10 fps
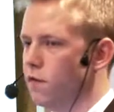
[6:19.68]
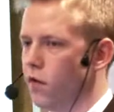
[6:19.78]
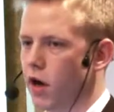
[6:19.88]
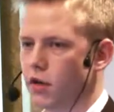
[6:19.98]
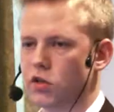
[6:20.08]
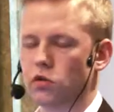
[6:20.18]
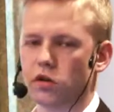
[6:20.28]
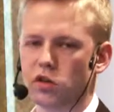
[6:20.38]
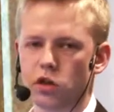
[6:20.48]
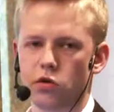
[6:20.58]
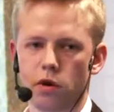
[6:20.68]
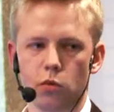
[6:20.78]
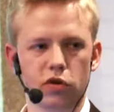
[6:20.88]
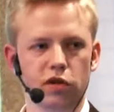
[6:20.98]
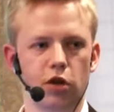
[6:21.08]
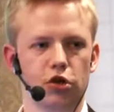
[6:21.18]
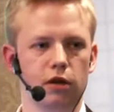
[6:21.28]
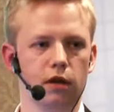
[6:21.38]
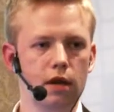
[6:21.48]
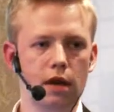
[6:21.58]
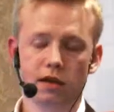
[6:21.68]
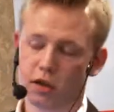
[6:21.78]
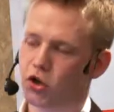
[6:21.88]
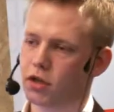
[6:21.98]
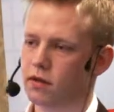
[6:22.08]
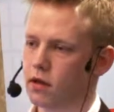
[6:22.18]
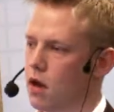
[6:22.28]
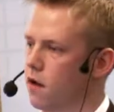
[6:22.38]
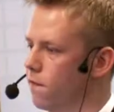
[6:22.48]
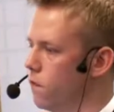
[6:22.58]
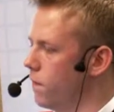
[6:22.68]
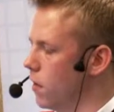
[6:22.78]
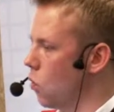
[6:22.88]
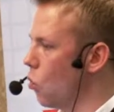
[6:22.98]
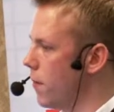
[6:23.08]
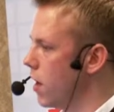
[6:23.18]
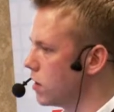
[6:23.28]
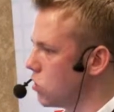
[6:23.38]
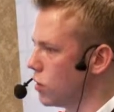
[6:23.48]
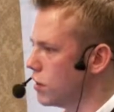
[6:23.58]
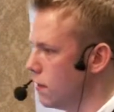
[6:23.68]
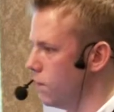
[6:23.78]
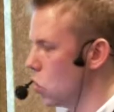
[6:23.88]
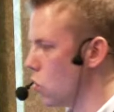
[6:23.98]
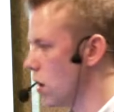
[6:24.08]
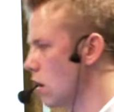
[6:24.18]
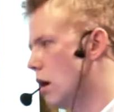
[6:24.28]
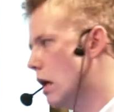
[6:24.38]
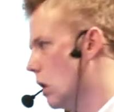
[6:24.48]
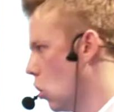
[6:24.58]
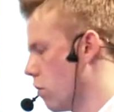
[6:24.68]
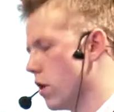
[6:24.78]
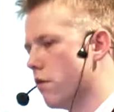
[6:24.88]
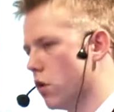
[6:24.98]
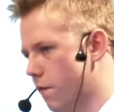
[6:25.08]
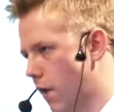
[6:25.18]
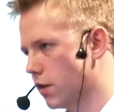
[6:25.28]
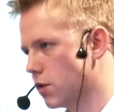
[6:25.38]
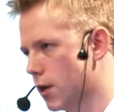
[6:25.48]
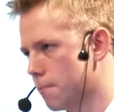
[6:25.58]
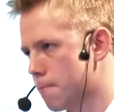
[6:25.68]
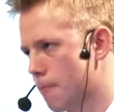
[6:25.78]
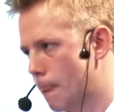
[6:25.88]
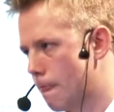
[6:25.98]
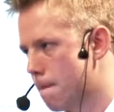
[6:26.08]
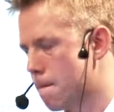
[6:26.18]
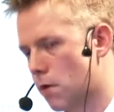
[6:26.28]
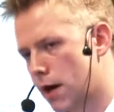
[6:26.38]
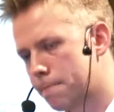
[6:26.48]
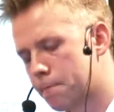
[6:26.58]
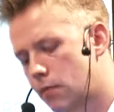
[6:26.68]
advise to consider remote session sessions uh, via WebEx or TeamViewer or whatever you fancy, right?